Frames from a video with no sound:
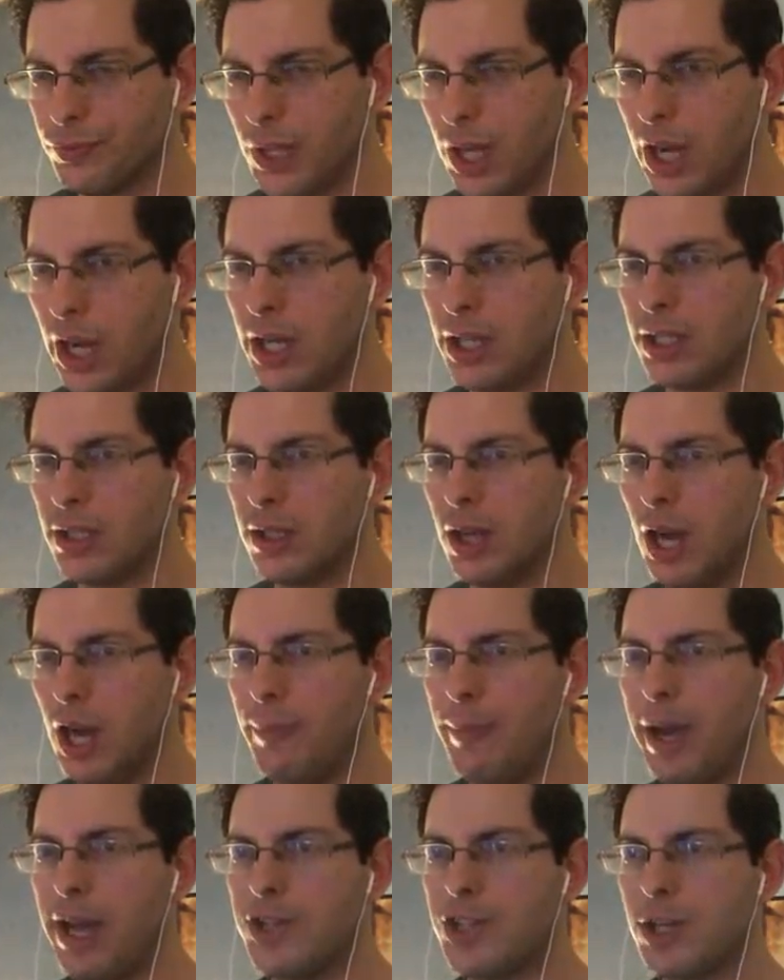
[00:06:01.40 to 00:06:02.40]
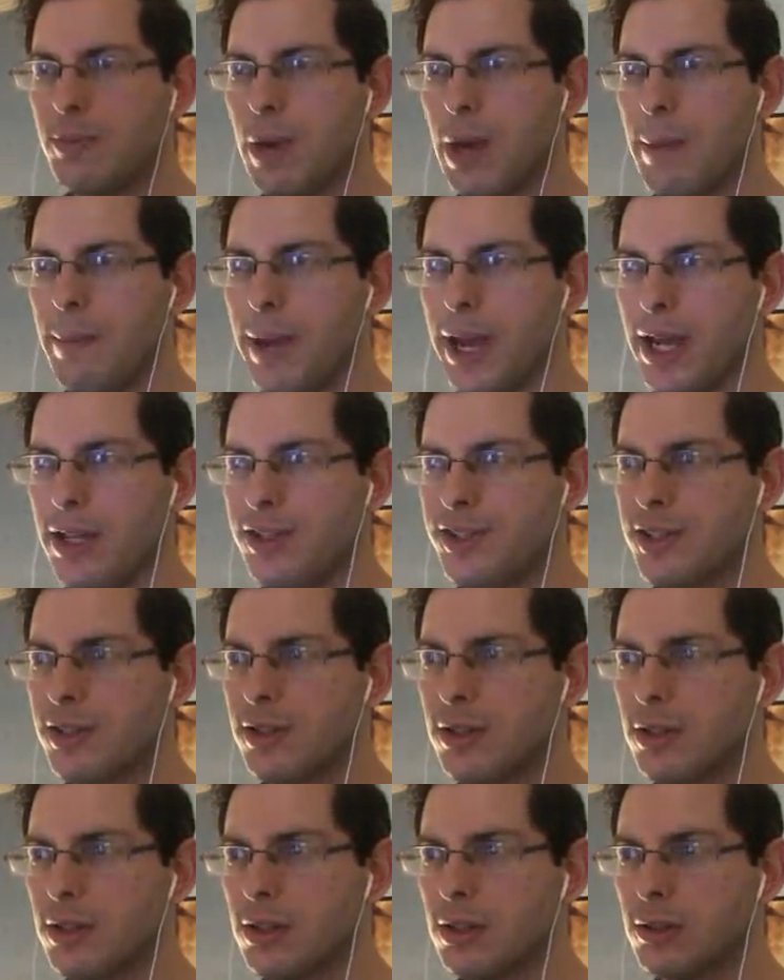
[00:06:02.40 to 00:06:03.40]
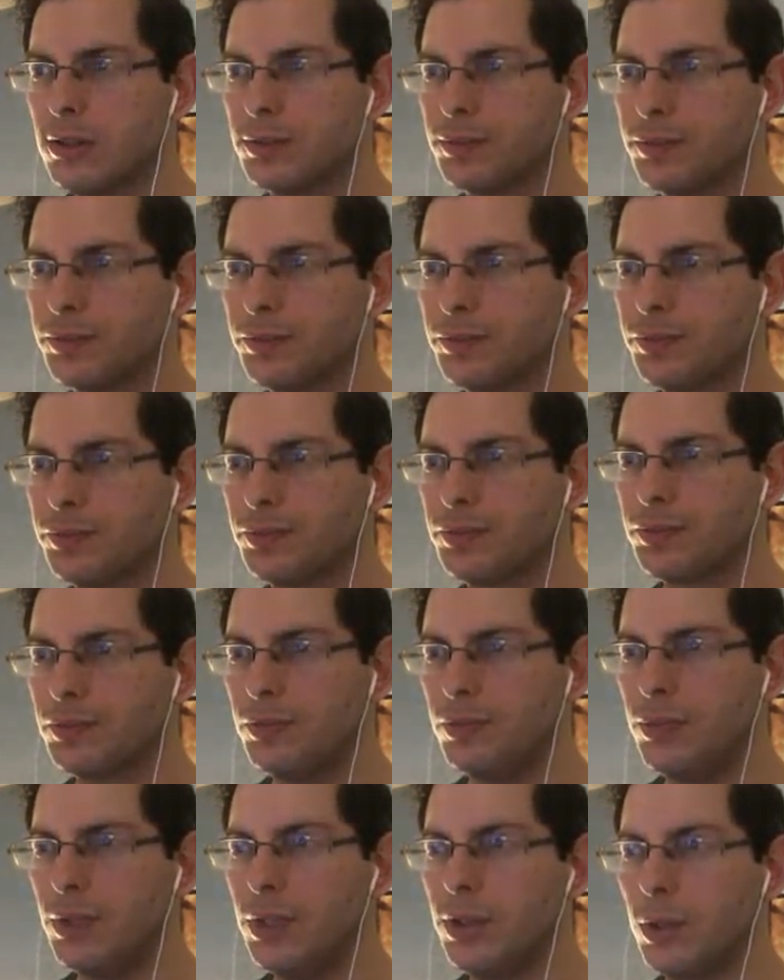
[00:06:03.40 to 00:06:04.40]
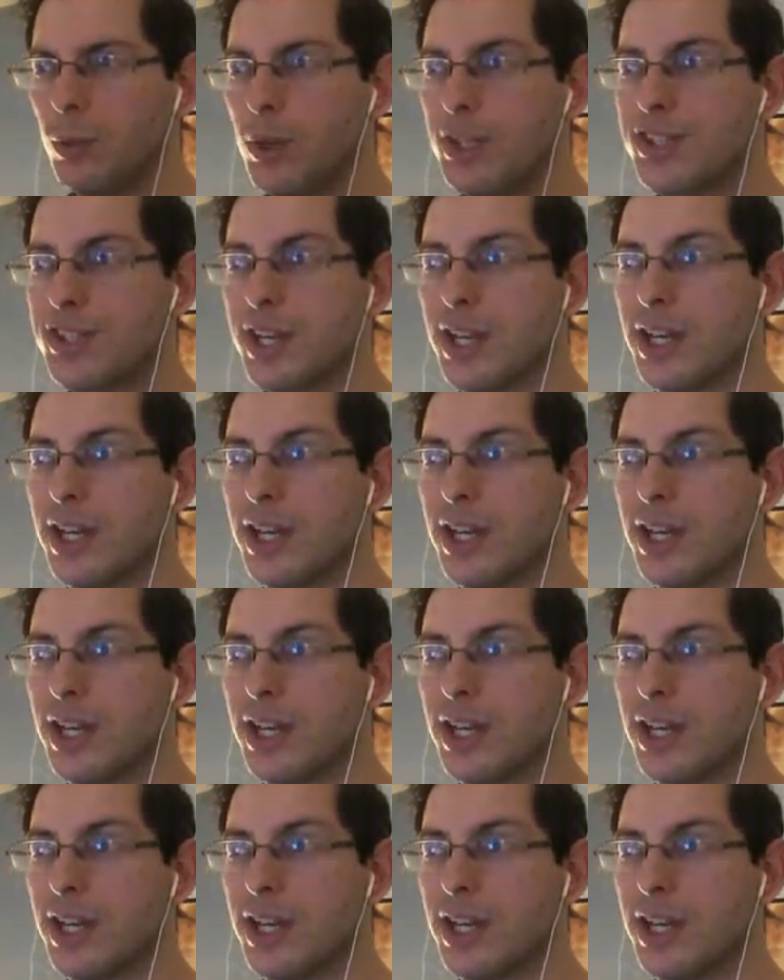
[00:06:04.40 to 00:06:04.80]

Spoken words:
And I'm hedging my bets that once